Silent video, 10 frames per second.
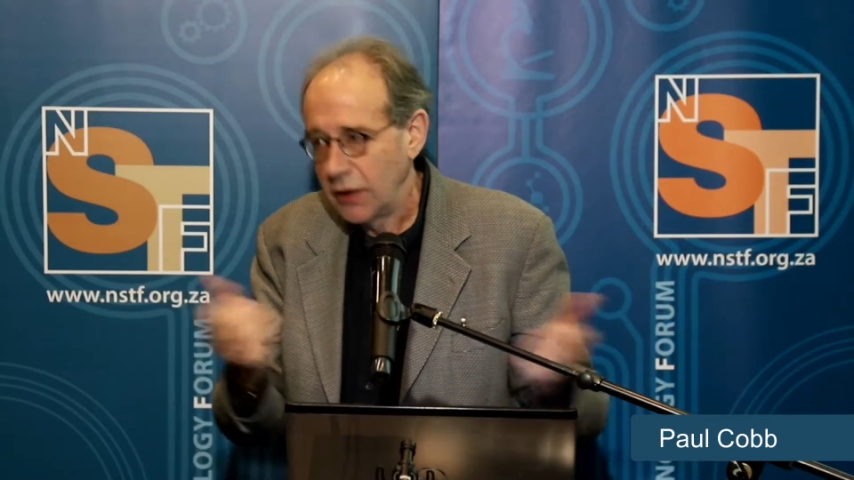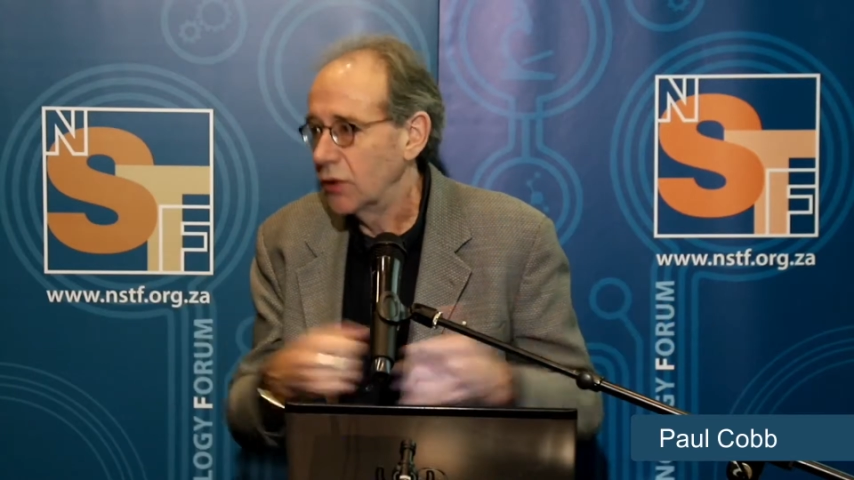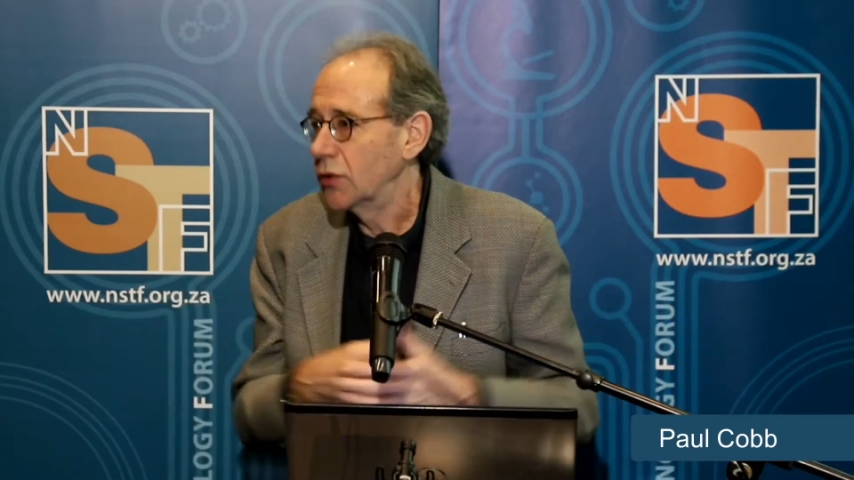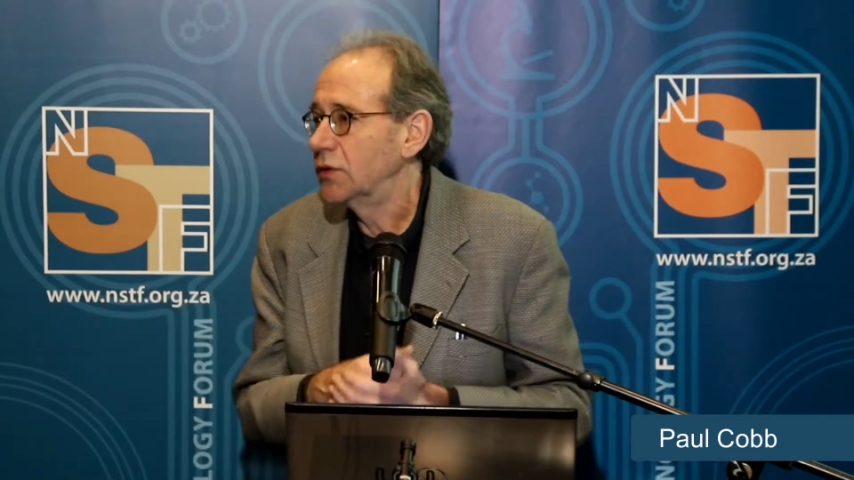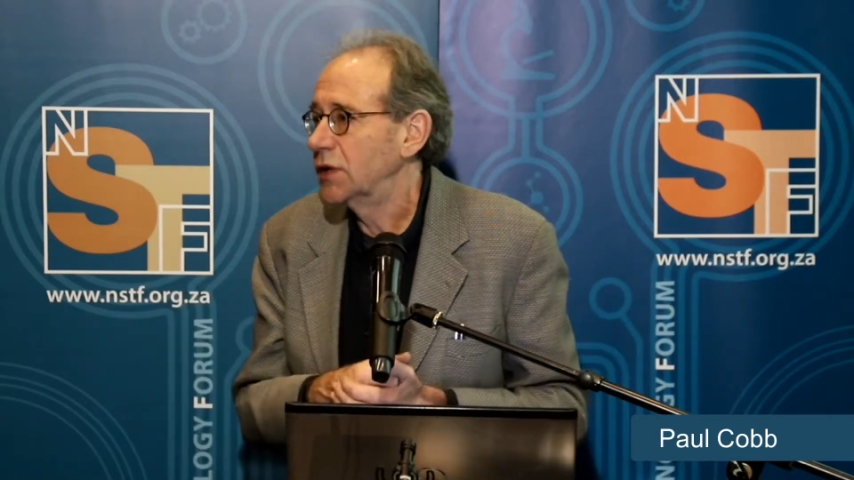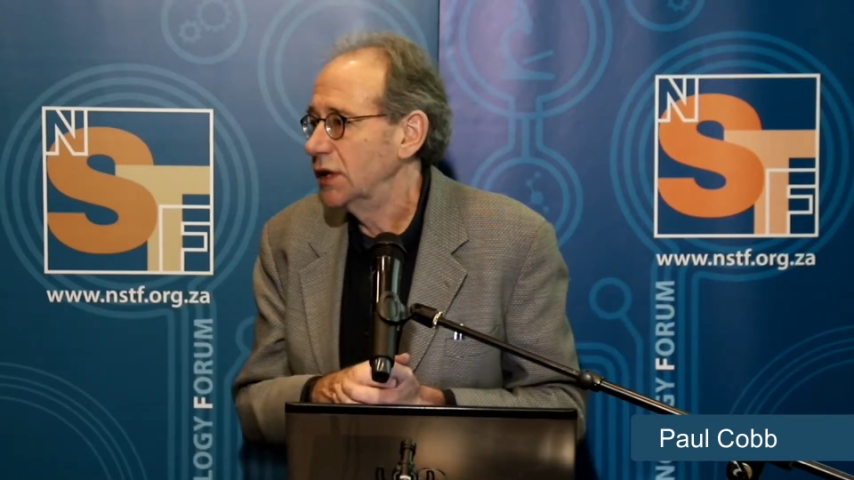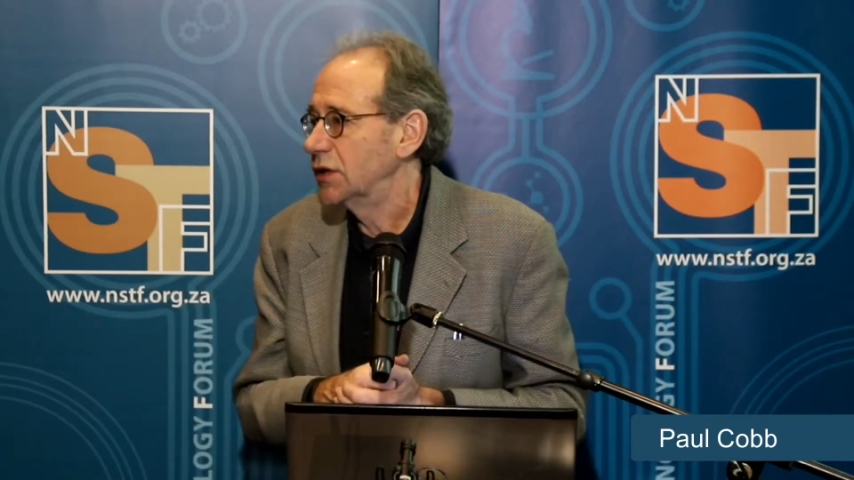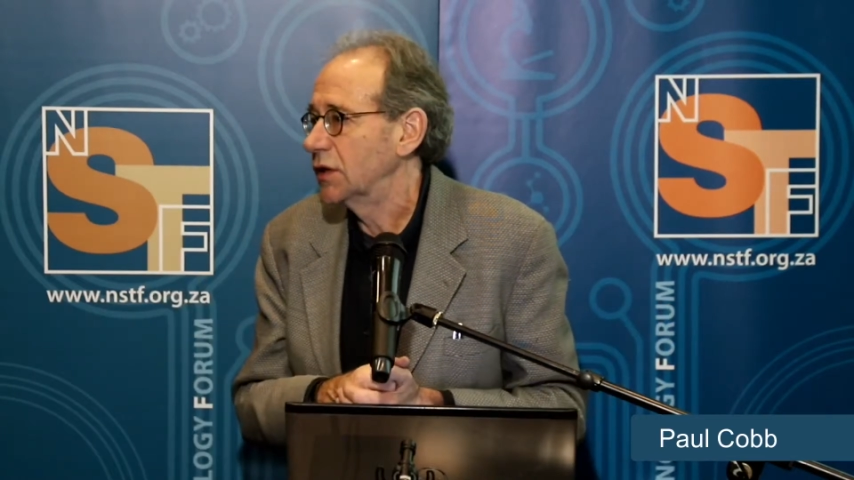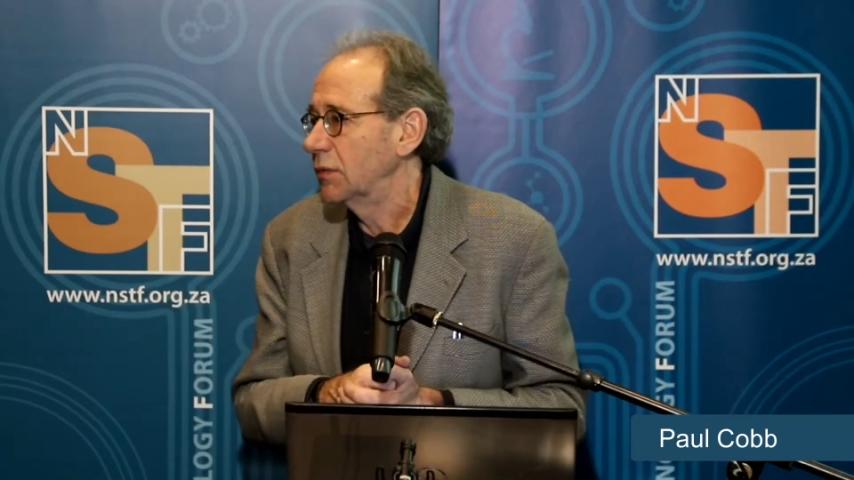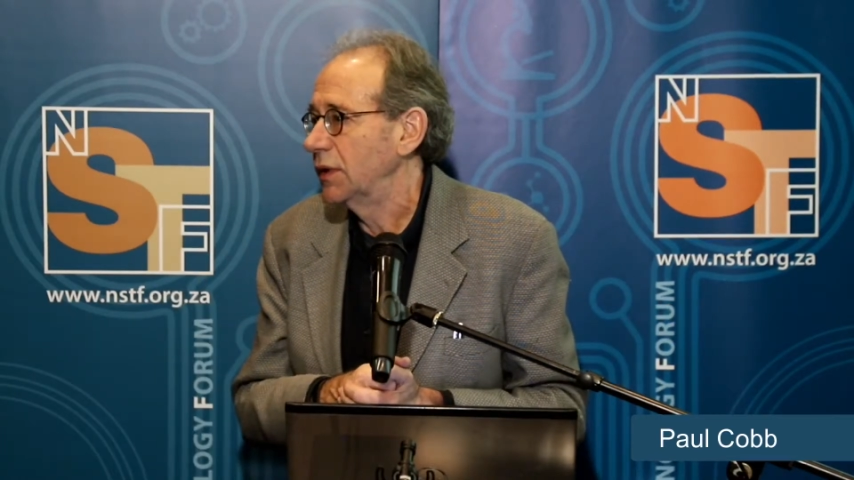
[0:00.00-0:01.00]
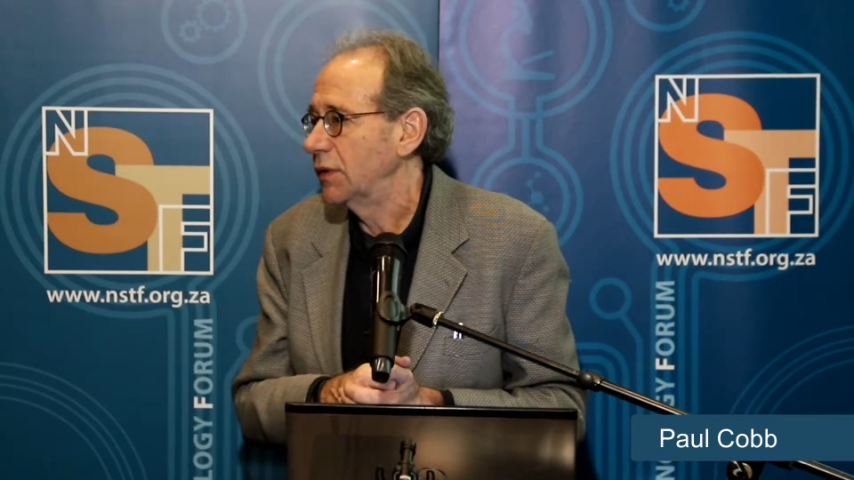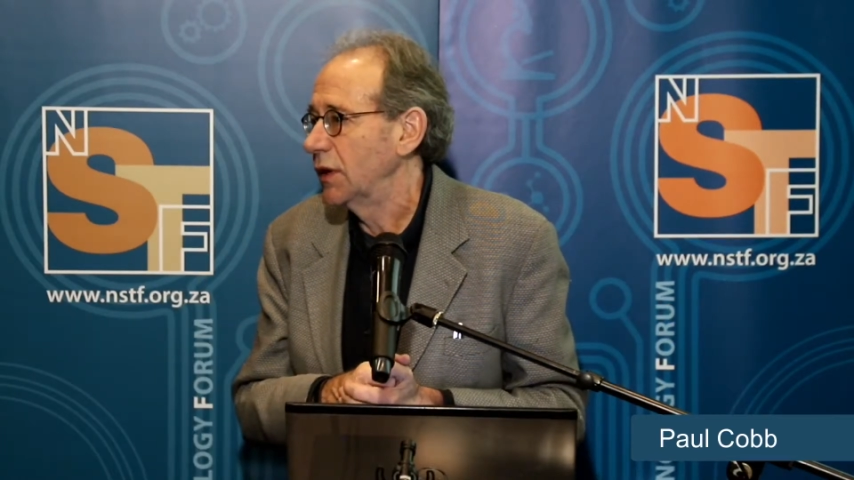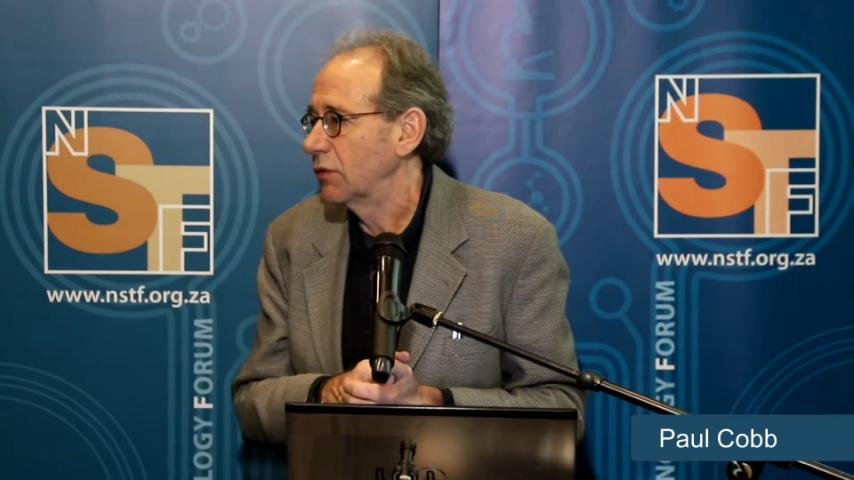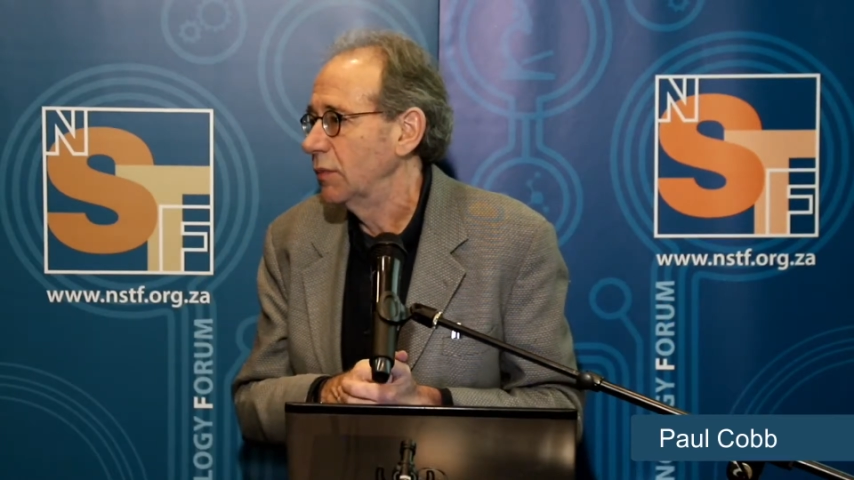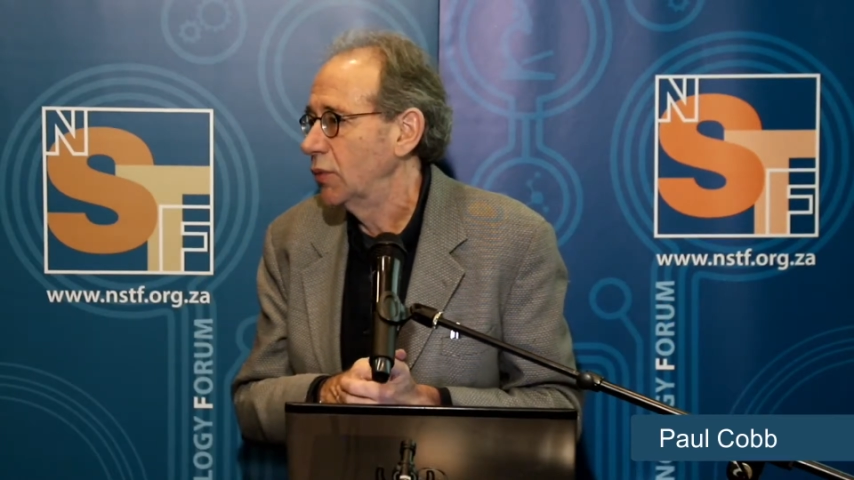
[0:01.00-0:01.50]
a good teacher we think
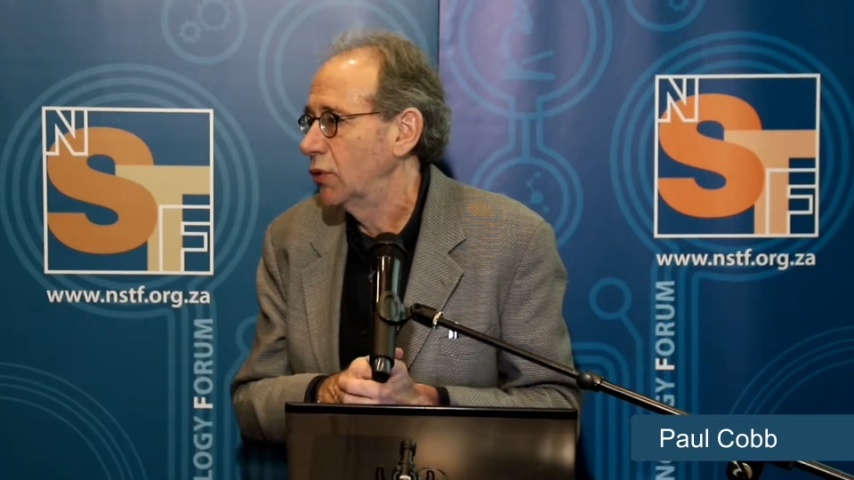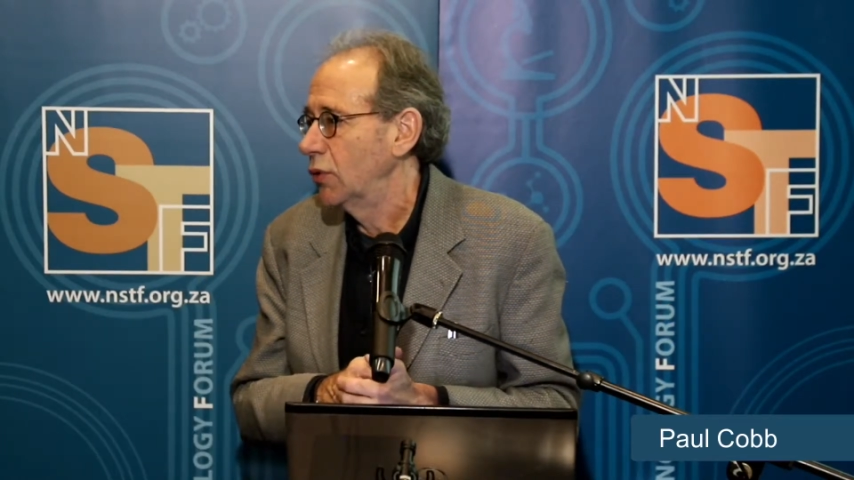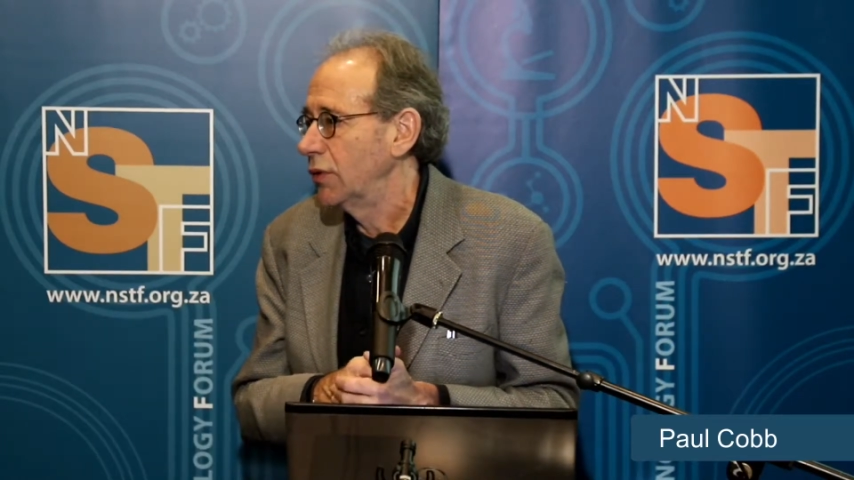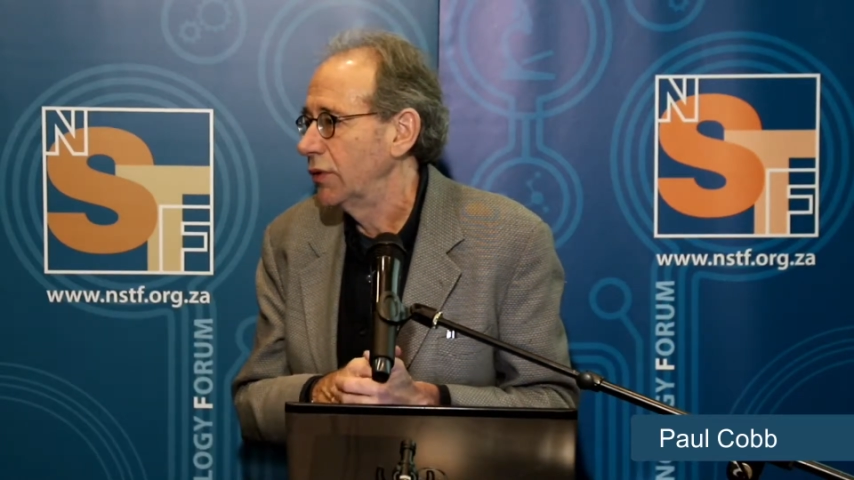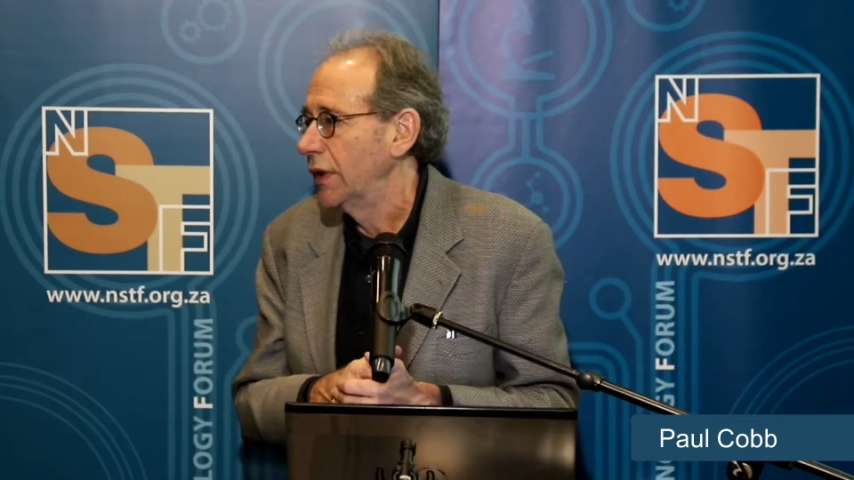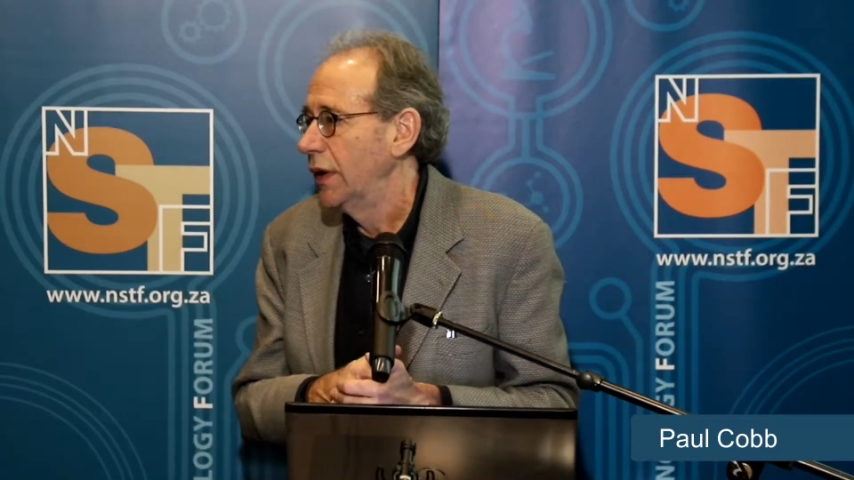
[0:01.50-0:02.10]
are important.